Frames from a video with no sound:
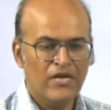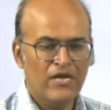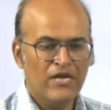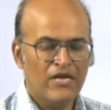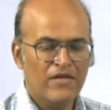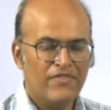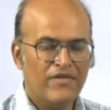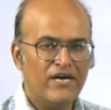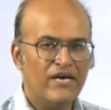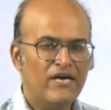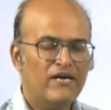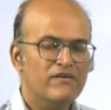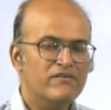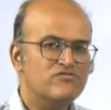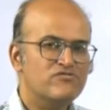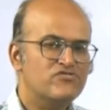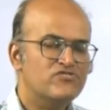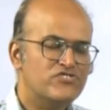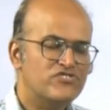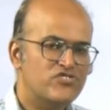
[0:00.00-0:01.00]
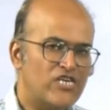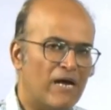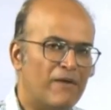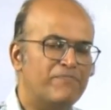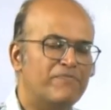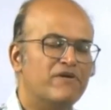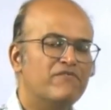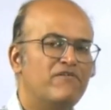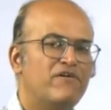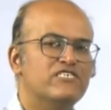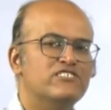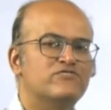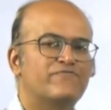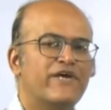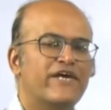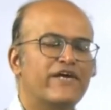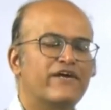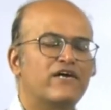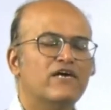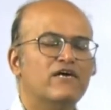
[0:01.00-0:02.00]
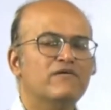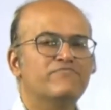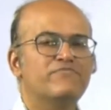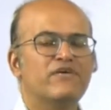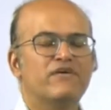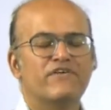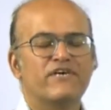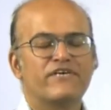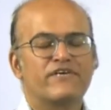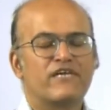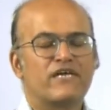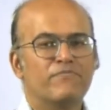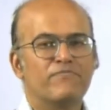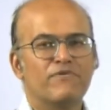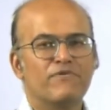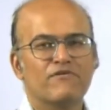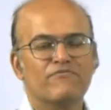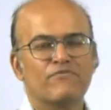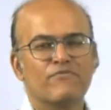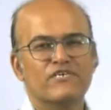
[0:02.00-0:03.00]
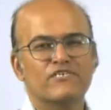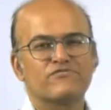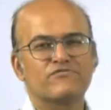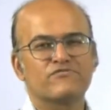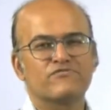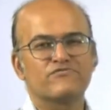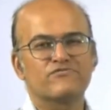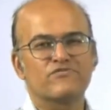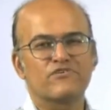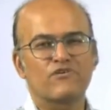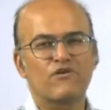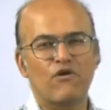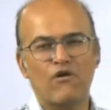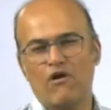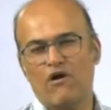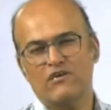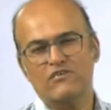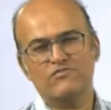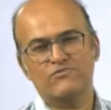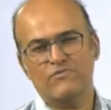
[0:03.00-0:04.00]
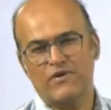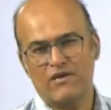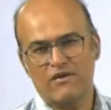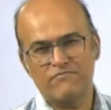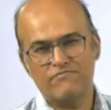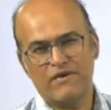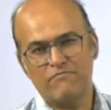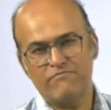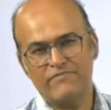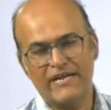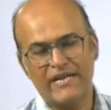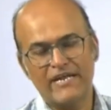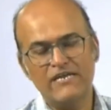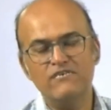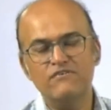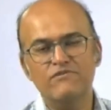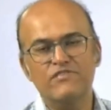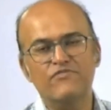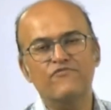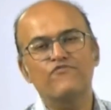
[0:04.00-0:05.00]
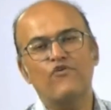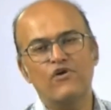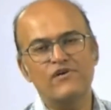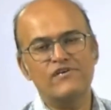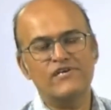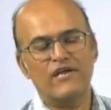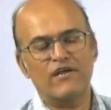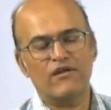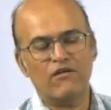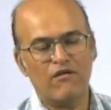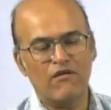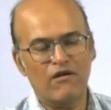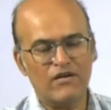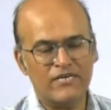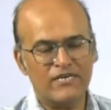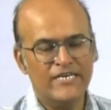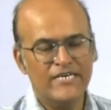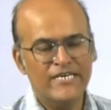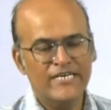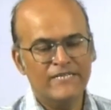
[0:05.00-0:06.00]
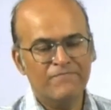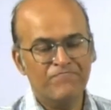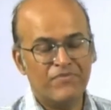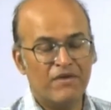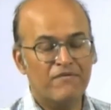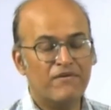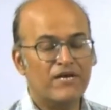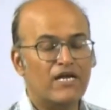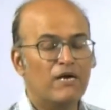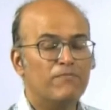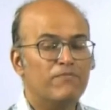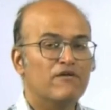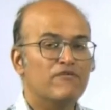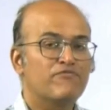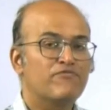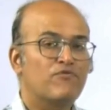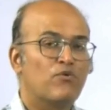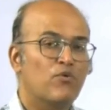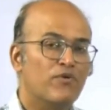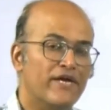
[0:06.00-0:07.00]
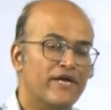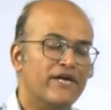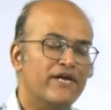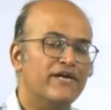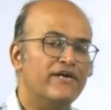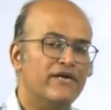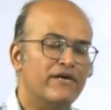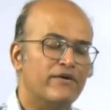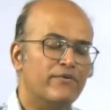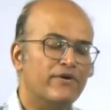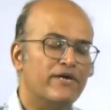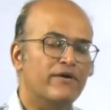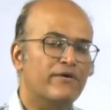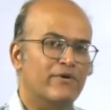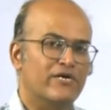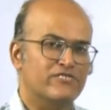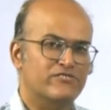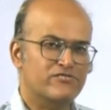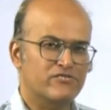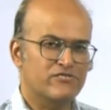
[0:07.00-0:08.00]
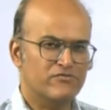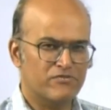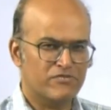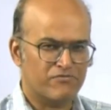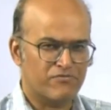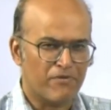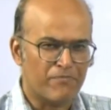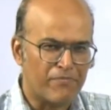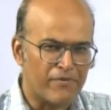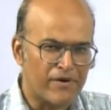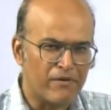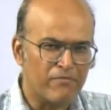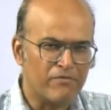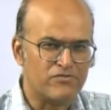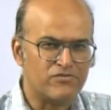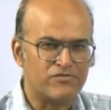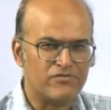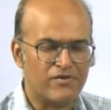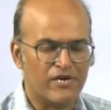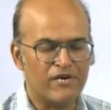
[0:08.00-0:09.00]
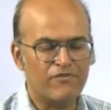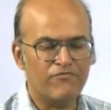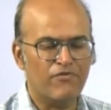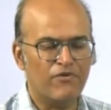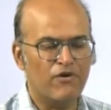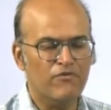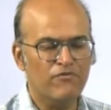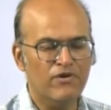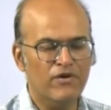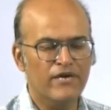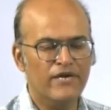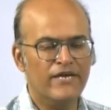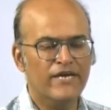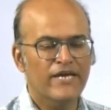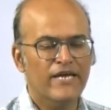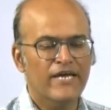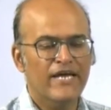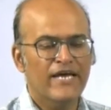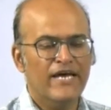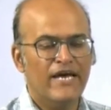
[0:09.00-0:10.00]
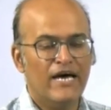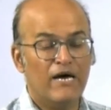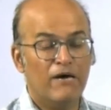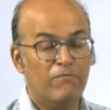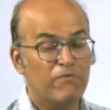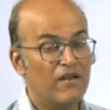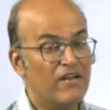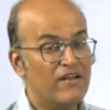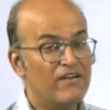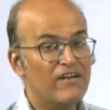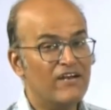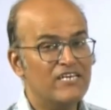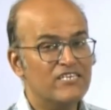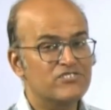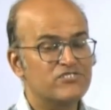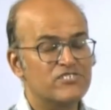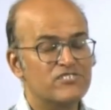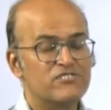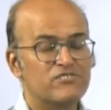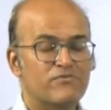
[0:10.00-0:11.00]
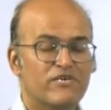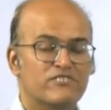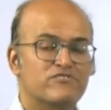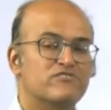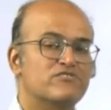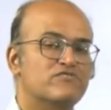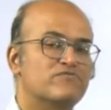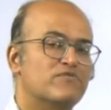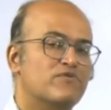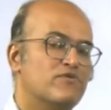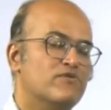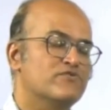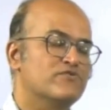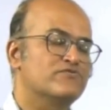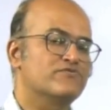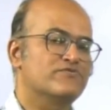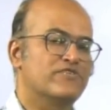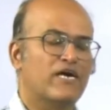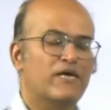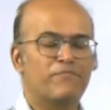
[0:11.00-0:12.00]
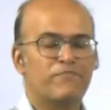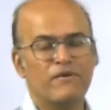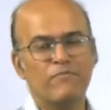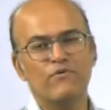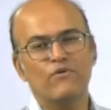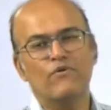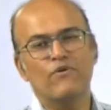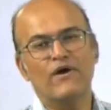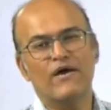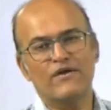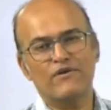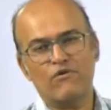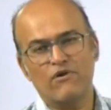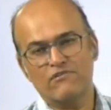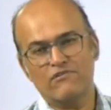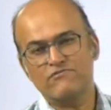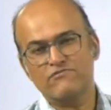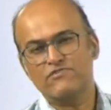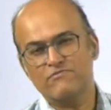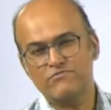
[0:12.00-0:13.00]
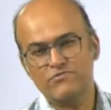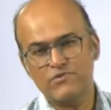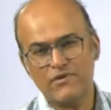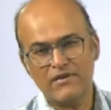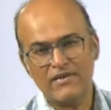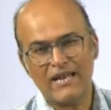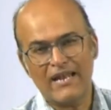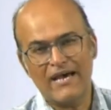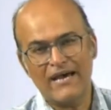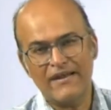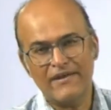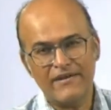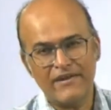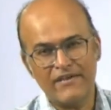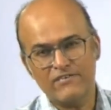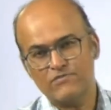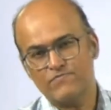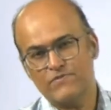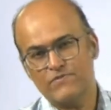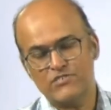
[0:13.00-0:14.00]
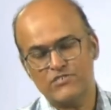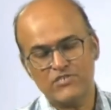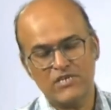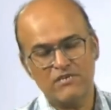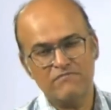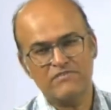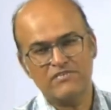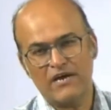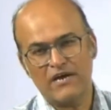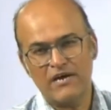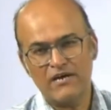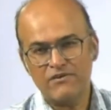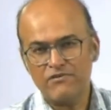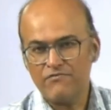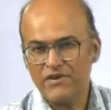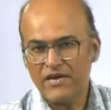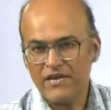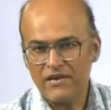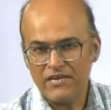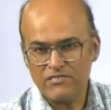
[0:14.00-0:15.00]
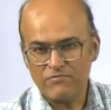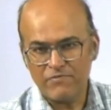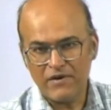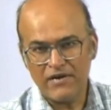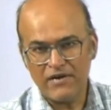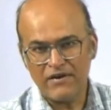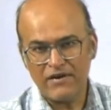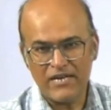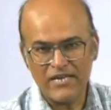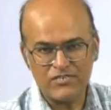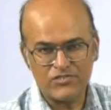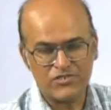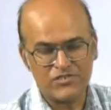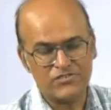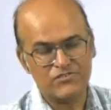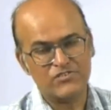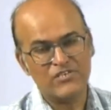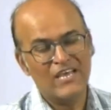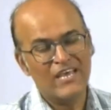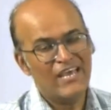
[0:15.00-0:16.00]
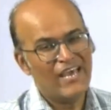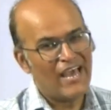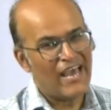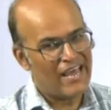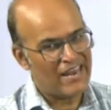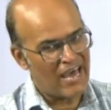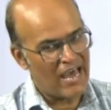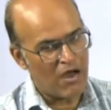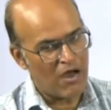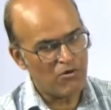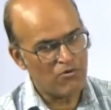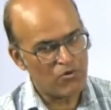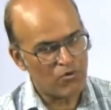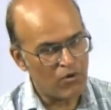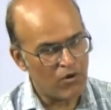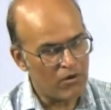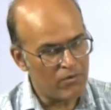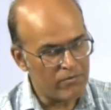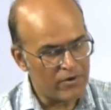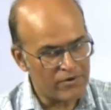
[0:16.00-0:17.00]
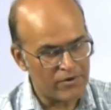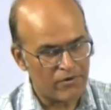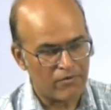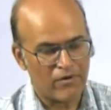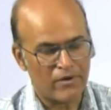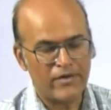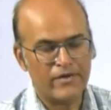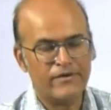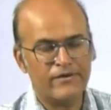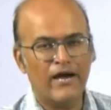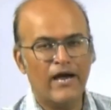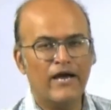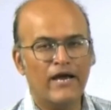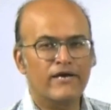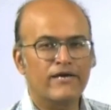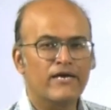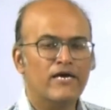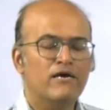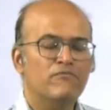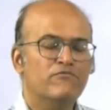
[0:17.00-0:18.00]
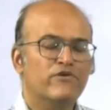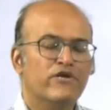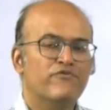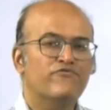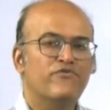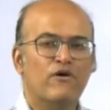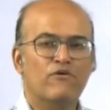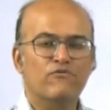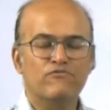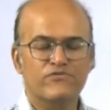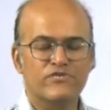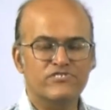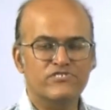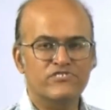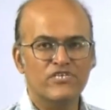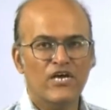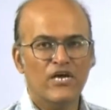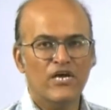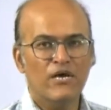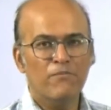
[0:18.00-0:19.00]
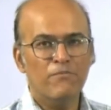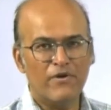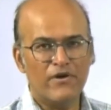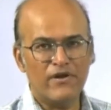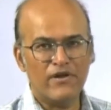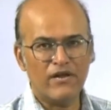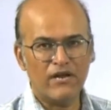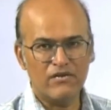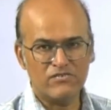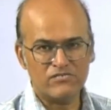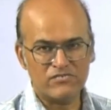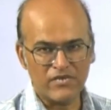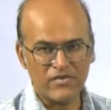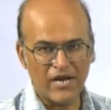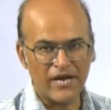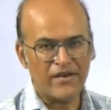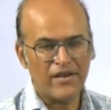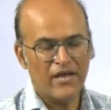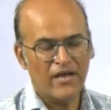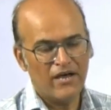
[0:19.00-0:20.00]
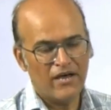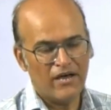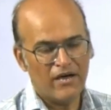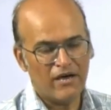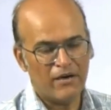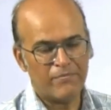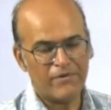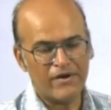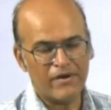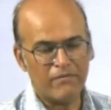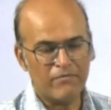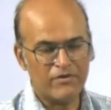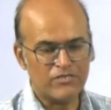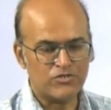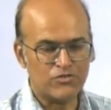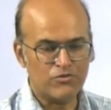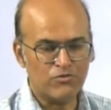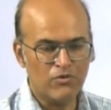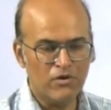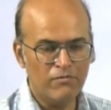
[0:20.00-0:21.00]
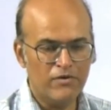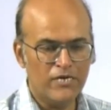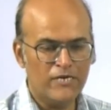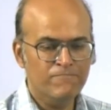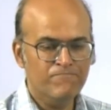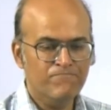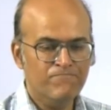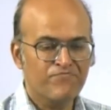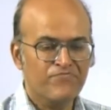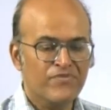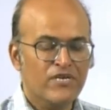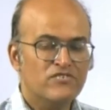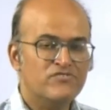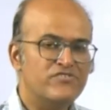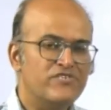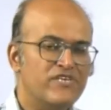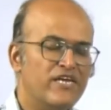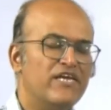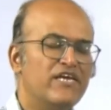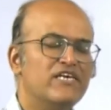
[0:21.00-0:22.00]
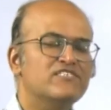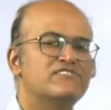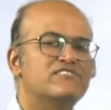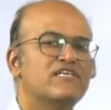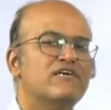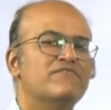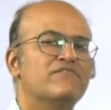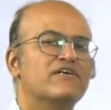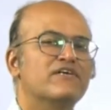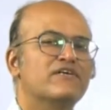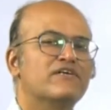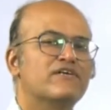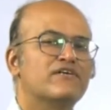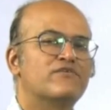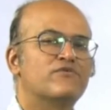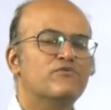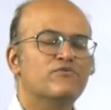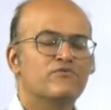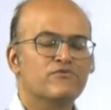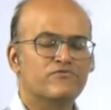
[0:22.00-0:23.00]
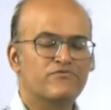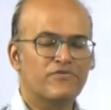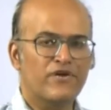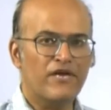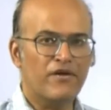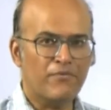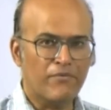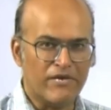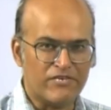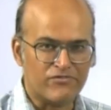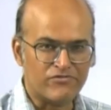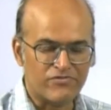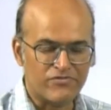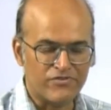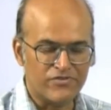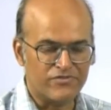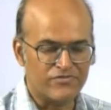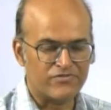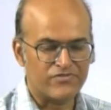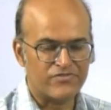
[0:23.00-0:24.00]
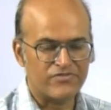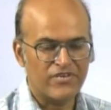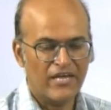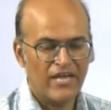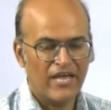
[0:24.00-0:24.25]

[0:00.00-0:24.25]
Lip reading: The chapter-wise breakup, there were a couple of questions on clocks. One of them dealt with faulty clock. There were a couple of coding and decoding questions which were pretty much straightforward. Blood relations questions were also there. People who had conceptual clarity, especially with regard to various blood relations and how to go about drawing a diagram, would have found this particular set pretty much doable. Series, there were 2 to 3 questions.